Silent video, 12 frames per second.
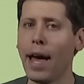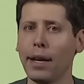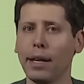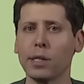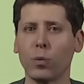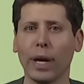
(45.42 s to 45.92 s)

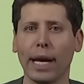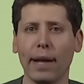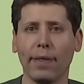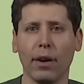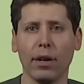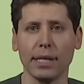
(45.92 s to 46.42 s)
that
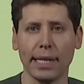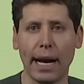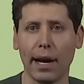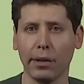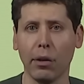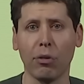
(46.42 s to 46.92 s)
GPT-5 will
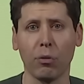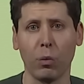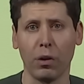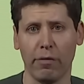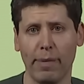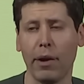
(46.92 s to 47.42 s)
bring
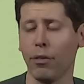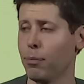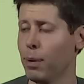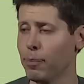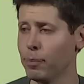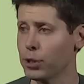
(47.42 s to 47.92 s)

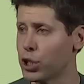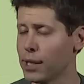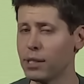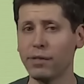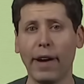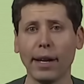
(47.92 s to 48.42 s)
significant
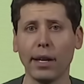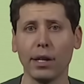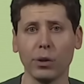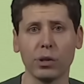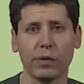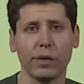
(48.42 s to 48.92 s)
improvements
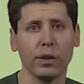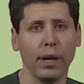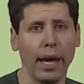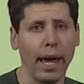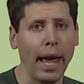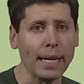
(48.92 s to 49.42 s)
over
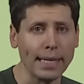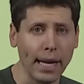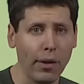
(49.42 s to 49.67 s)
GPT-4.